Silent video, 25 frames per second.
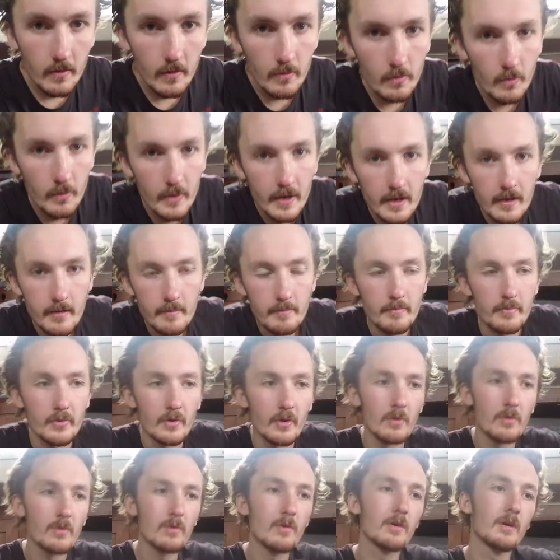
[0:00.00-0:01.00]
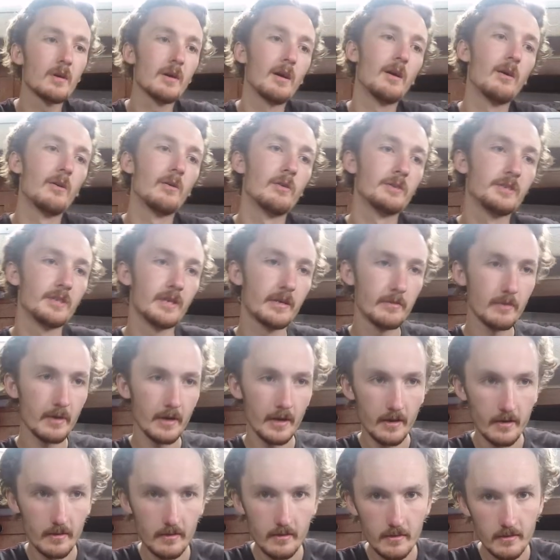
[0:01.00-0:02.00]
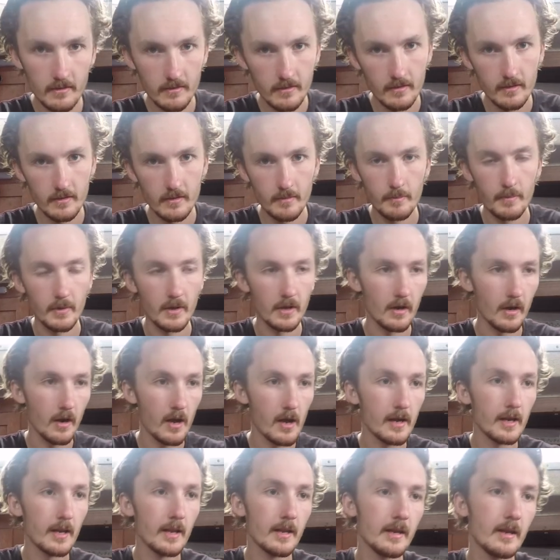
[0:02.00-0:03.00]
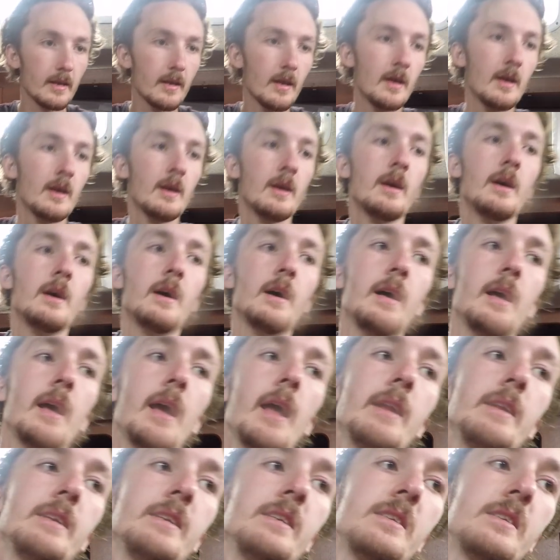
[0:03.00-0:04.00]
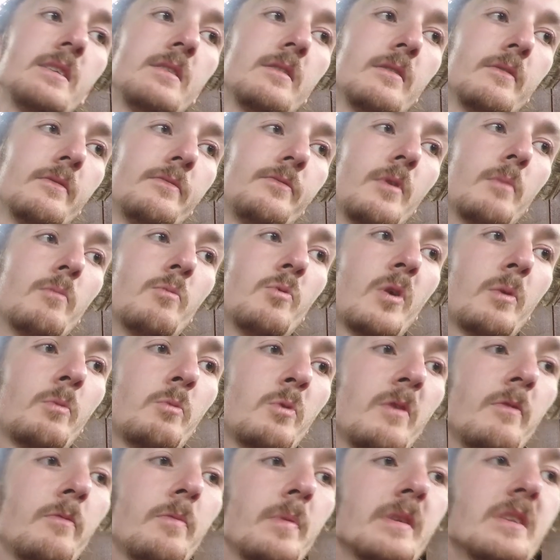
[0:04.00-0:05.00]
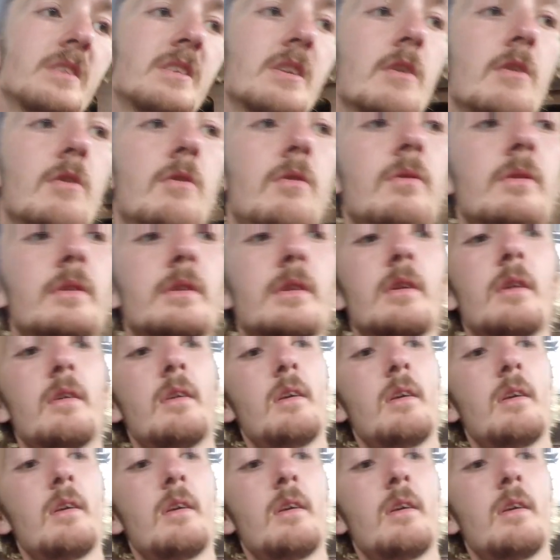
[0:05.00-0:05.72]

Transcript: we broke our generator, but luckily At least from what we've been told.